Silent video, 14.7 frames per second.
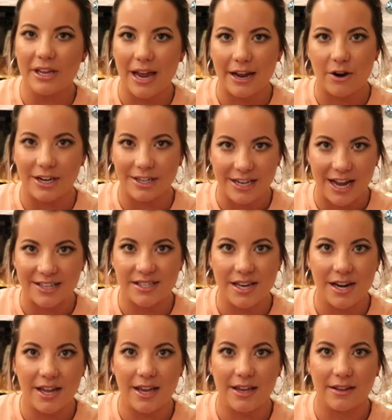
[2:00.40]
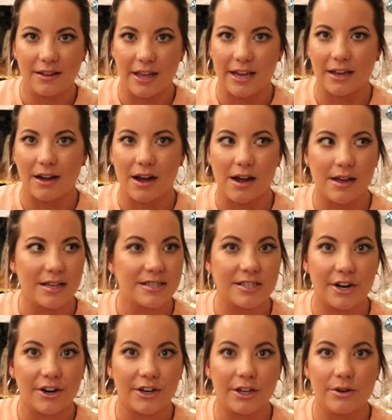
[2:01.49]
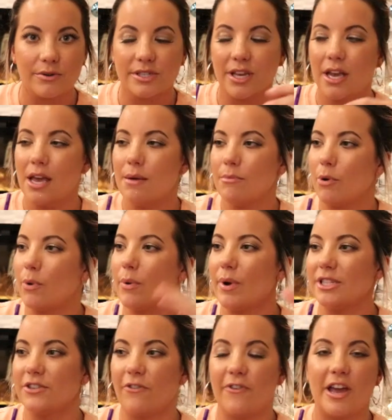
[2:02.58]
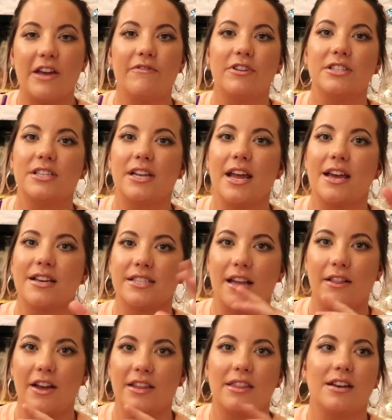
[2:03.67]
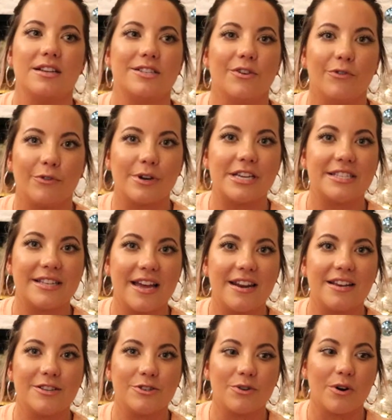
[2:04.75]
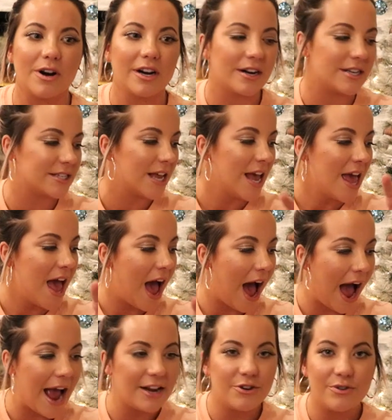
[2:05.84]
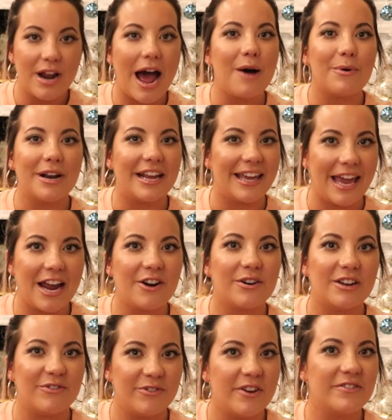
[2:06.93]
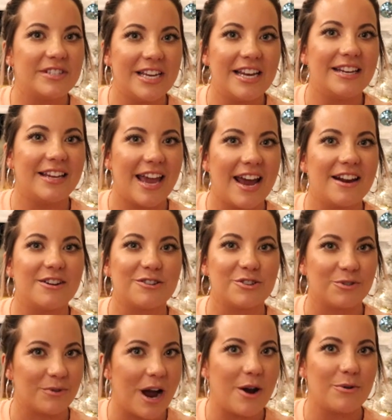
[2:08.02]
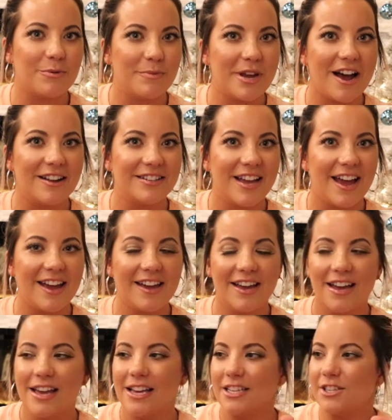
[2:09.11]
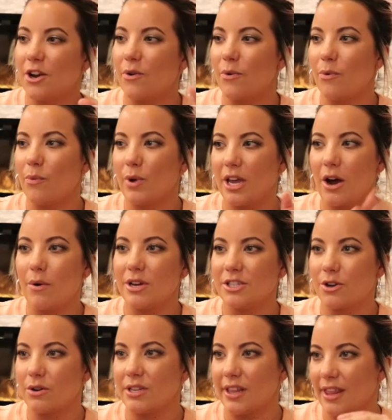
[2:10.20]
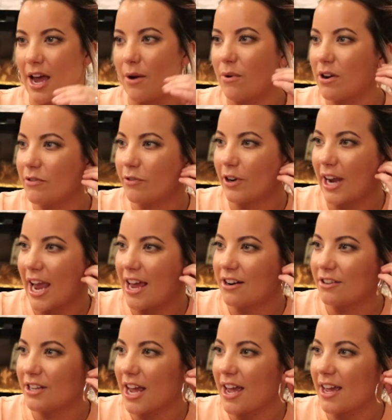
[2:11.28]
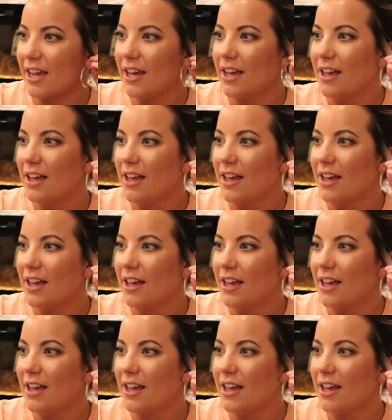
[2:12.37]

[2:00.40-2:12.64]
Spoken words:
I go to Destiny, like in Syracuse, but we went to Fayetteville today because I like that it's a freestanding store because I do not want to carry 15 candles around with me all day. So we always go to that one for candle day.